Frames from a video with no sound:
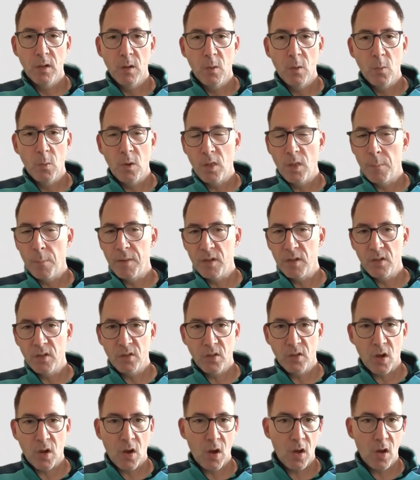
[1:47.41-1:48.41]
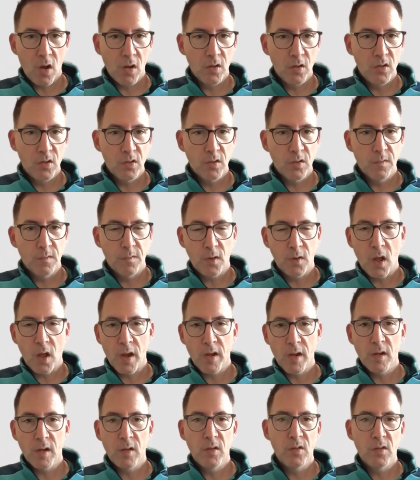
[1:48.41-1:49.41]
whether business cards,
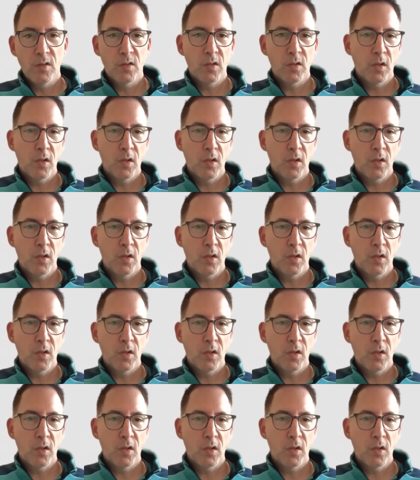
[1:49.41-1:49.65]
flyers,